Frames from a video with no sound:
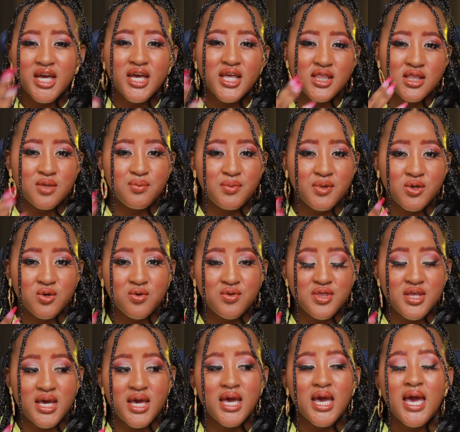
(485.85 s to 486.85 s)
in the middle
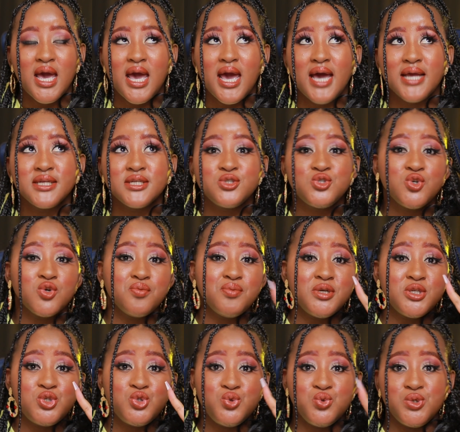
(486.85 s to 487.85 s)
there, and it took
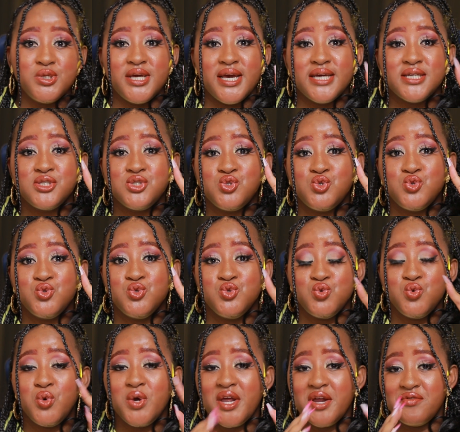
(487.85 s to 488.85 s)
me 2 days to
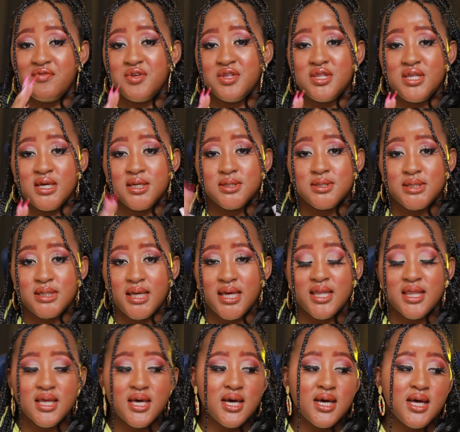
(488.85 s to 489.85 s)
do everything
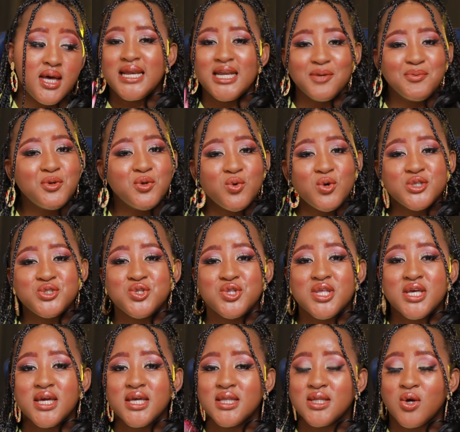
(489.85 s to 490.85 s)
together. Let me know what you
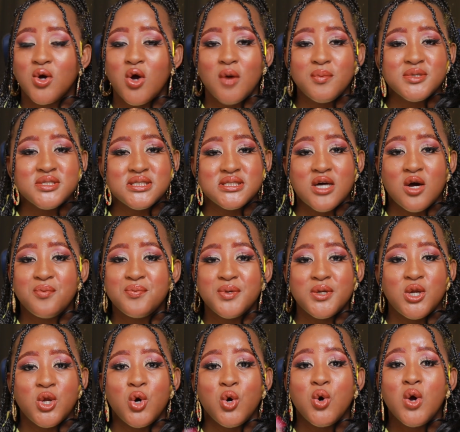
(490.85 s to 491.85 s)
think in the comments down
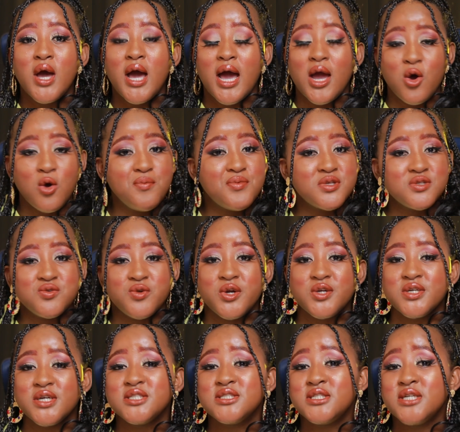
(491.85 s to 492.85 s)
below. I hope this
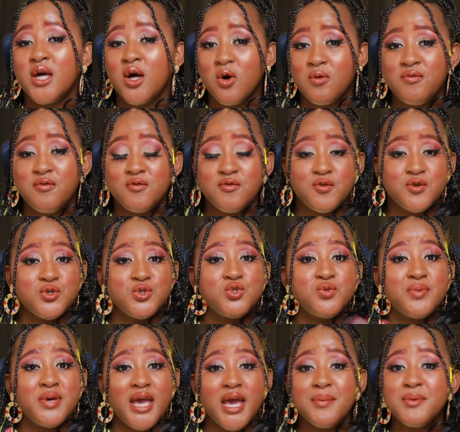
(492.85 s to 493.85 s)
video is actually helpful for you to
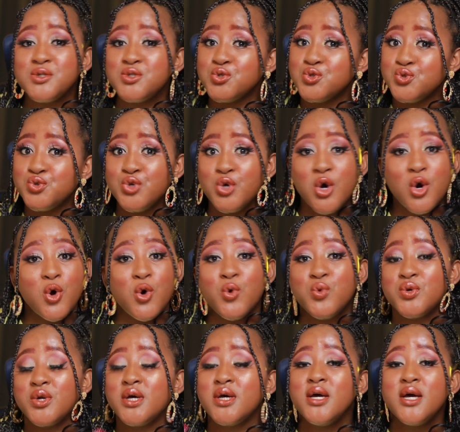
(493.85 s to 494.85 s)
be able to do your
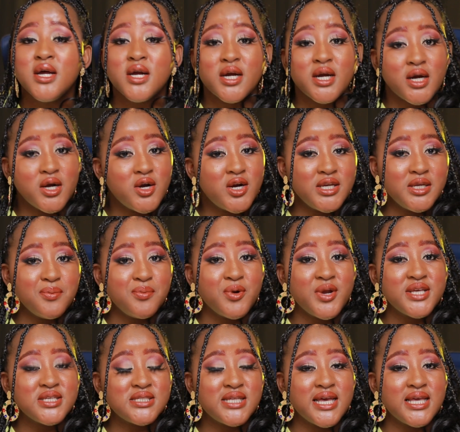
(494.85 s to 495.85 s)
own curly
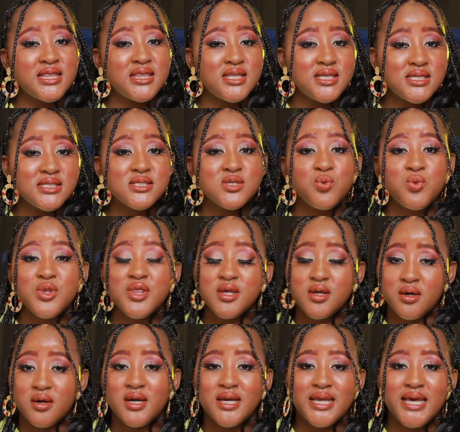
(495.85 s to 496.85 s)
braids like this with the
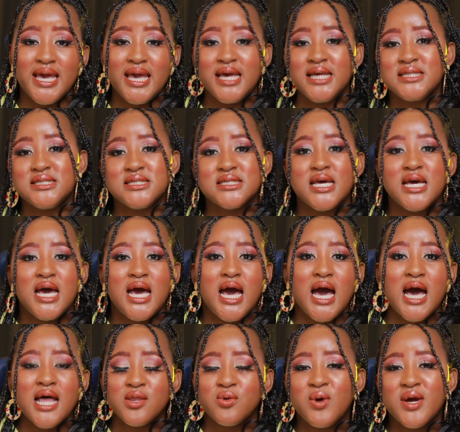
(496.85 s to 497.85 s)
curly ends.
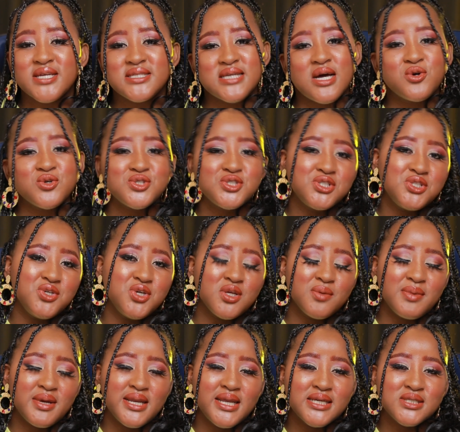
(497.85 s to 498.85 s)
Otherwise, I'll see you
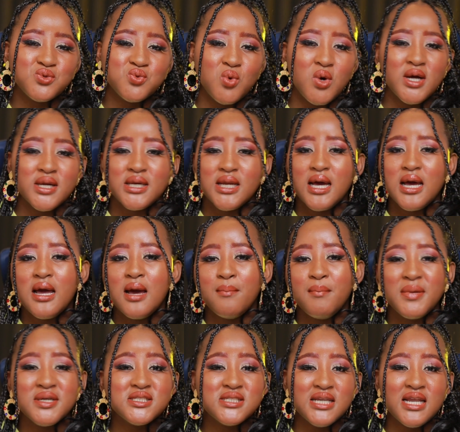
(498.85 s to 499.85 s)
in my next one.
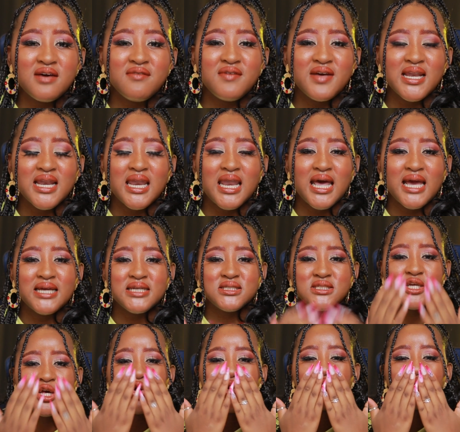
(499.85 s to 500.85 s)
Much love and
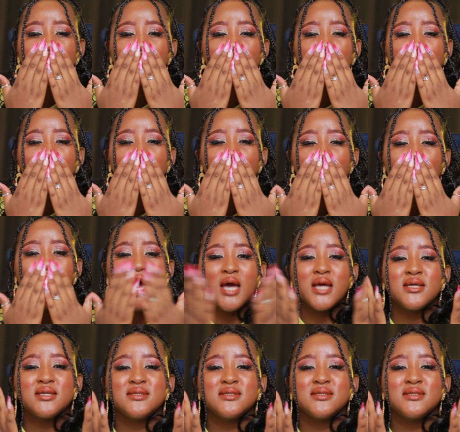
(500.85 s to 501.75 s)
light. Mwah.